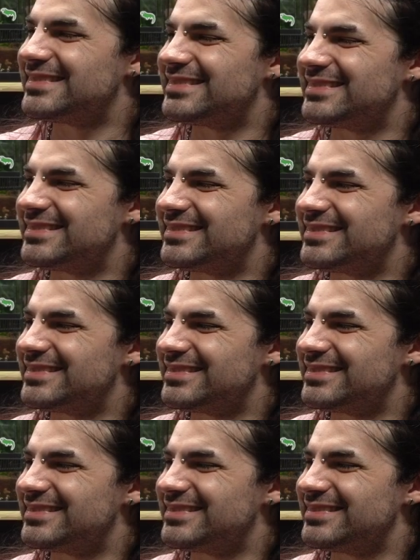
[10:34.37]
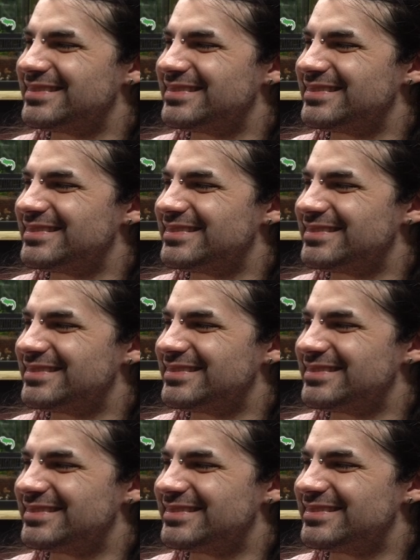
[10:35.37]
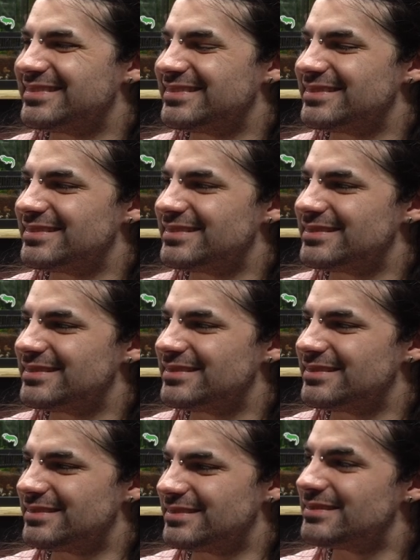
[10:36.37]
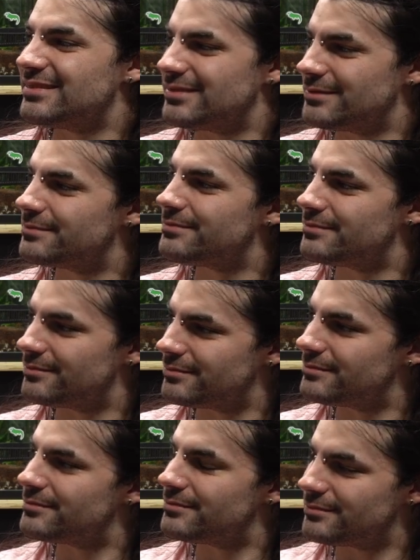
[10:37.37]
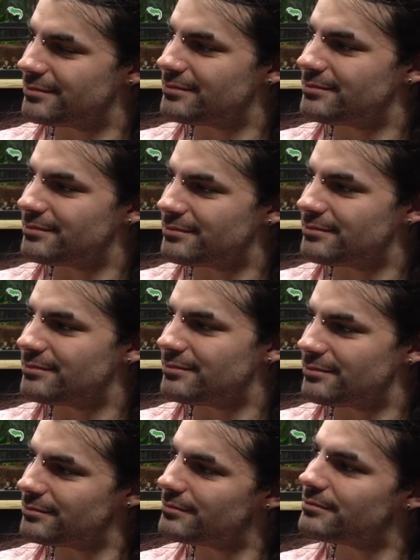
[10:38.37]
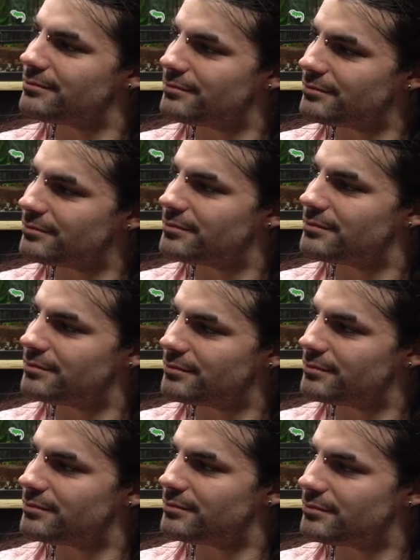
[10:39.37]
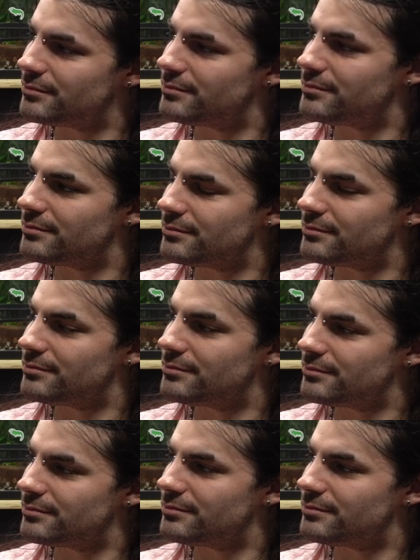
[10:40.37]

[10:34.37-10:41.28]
This person isn't speaking.